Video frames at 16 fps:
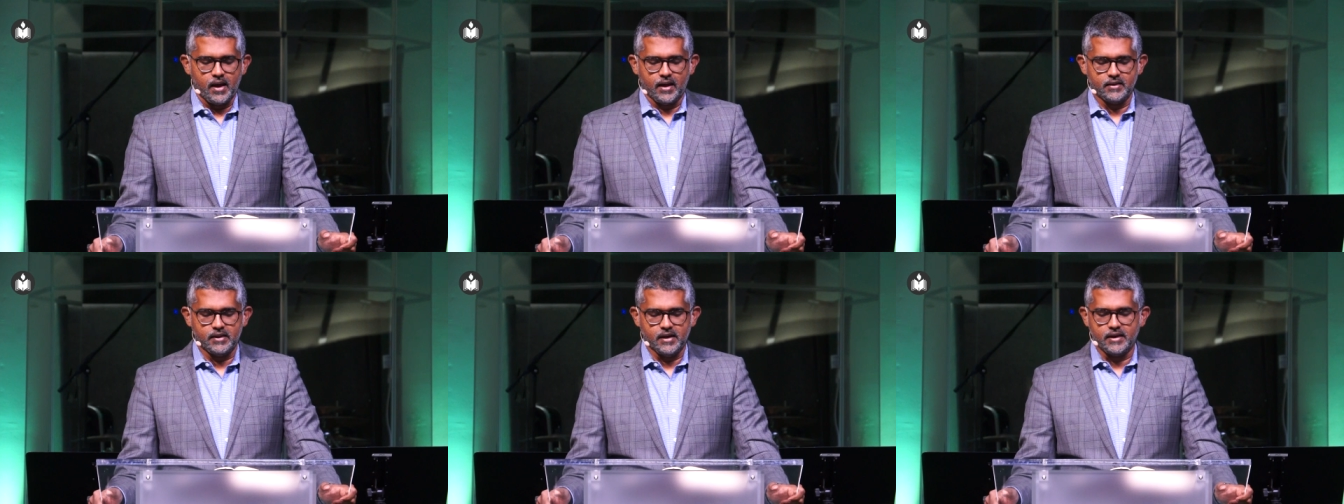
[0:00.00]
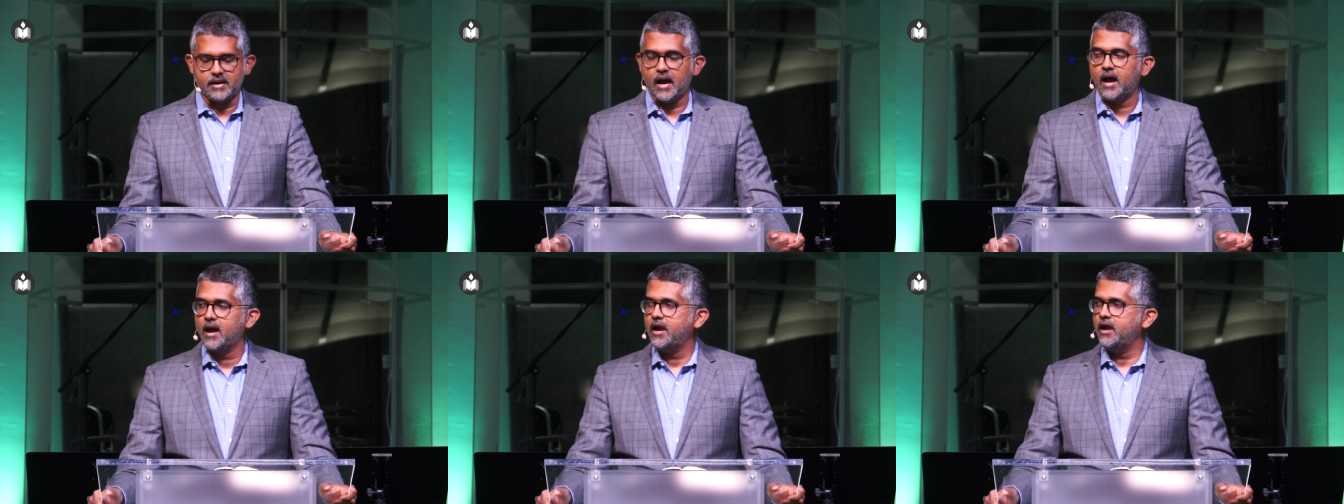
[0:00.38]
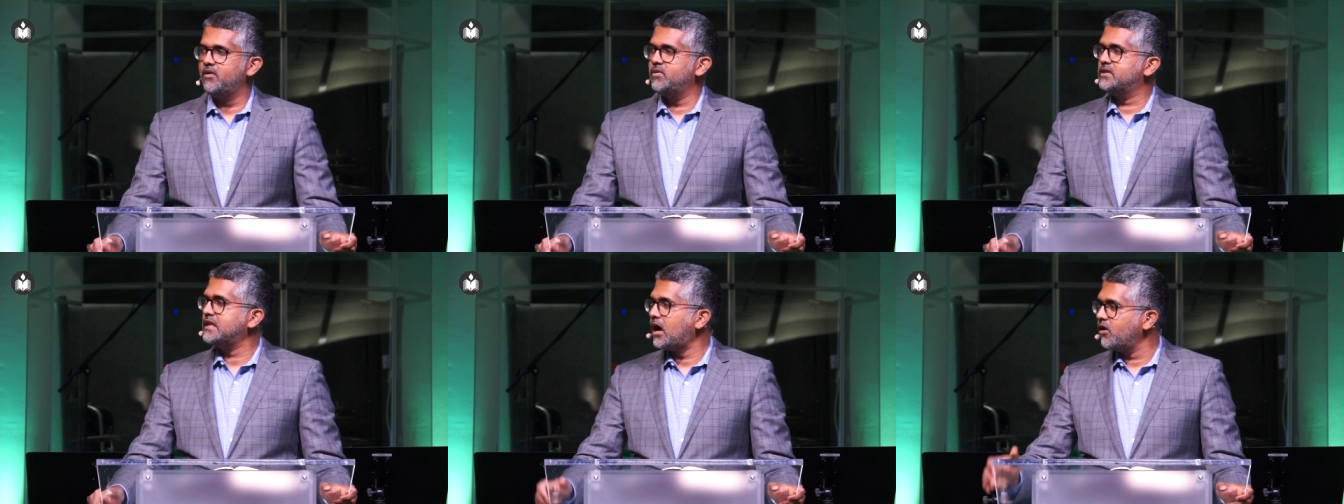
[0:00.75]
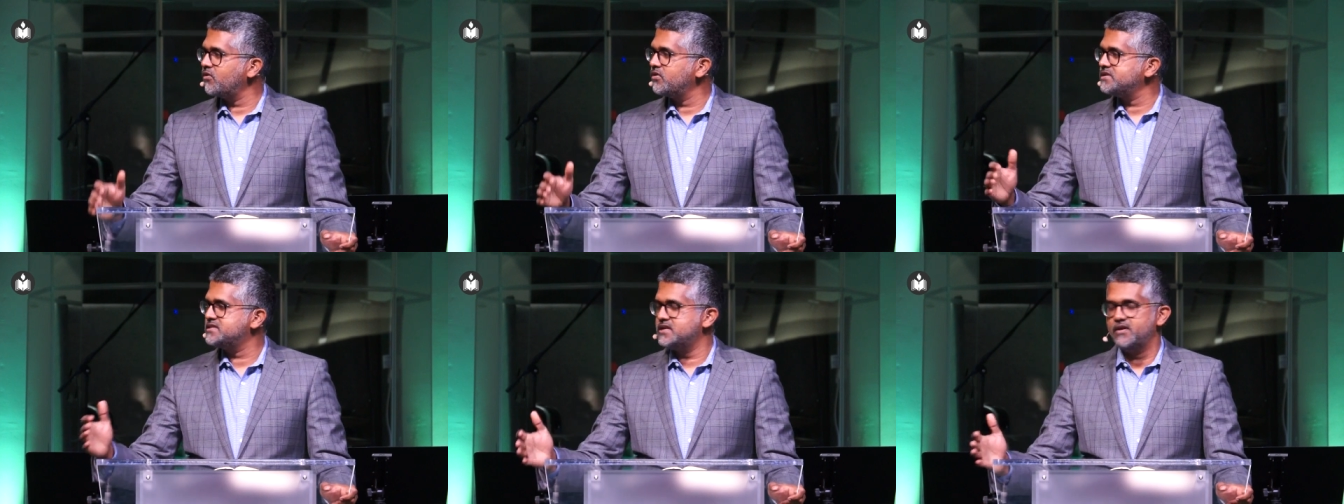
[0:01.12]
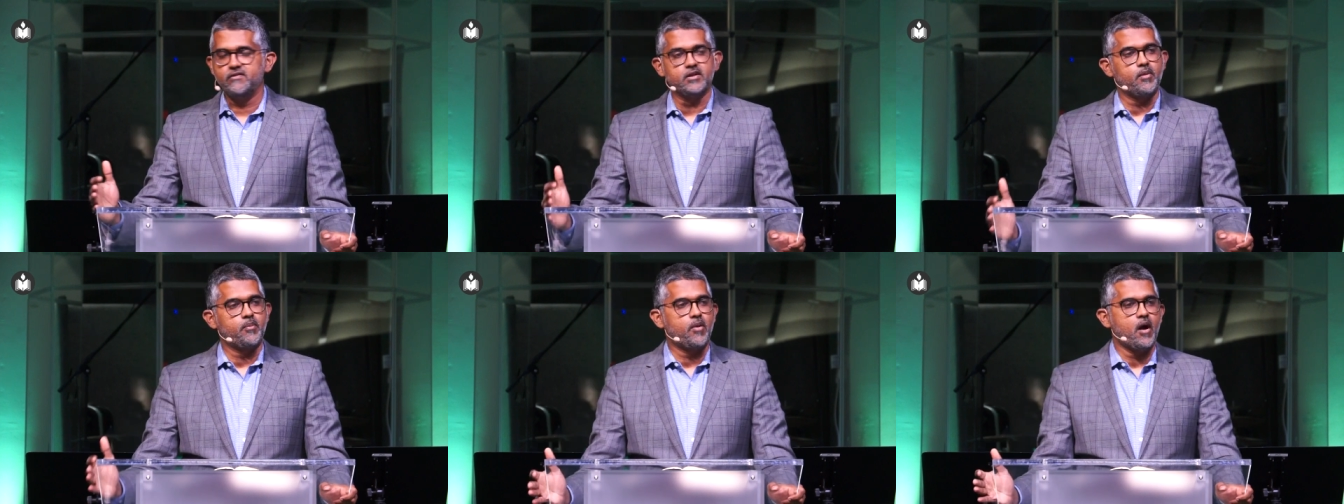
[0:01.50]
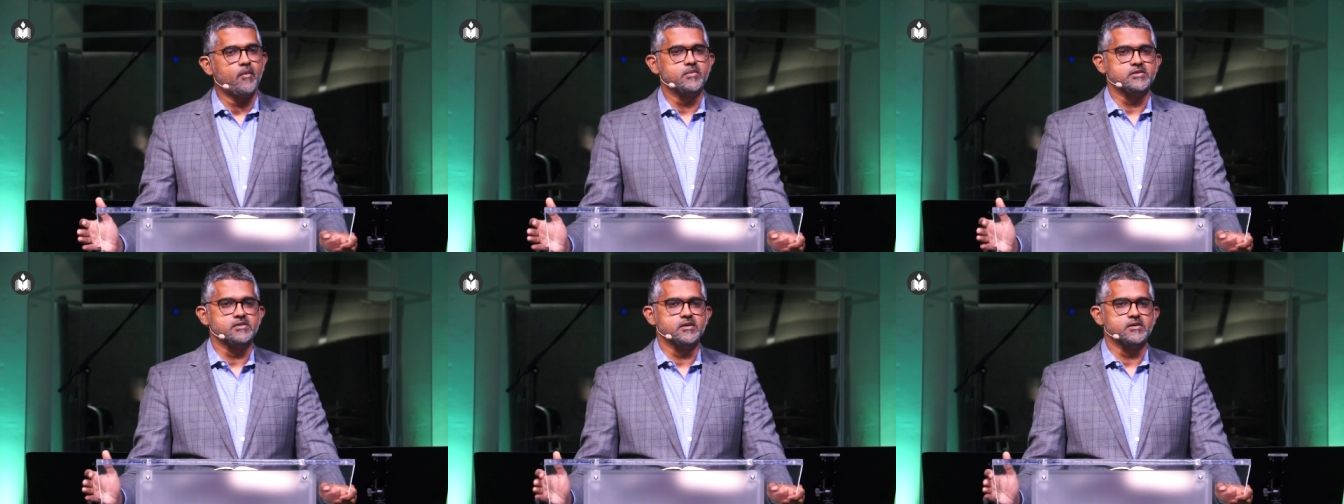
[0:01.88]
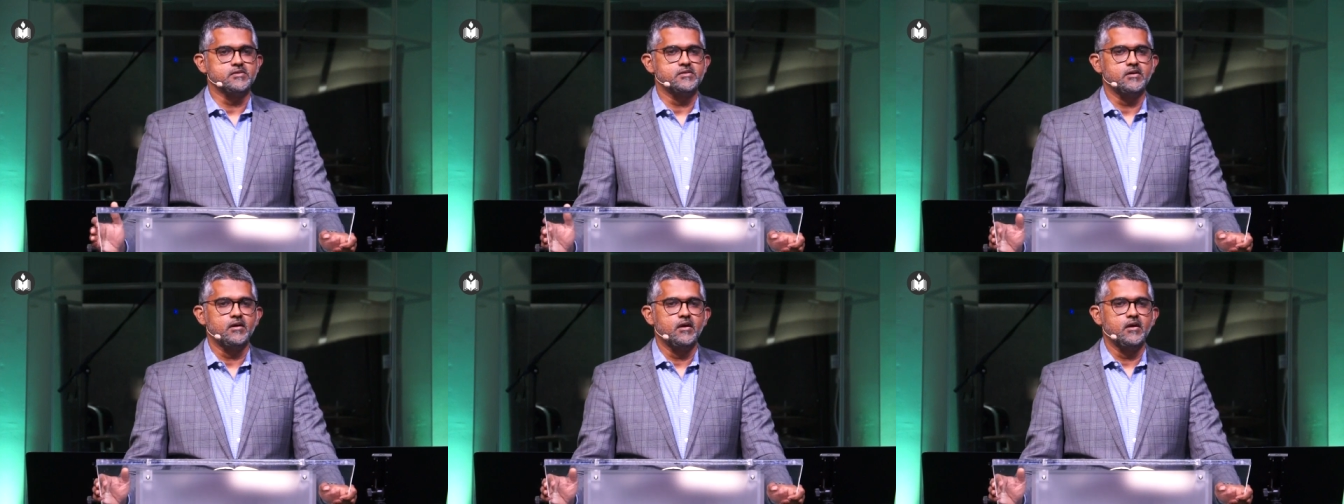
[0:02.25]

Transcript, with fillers: and they died without receiving the promises,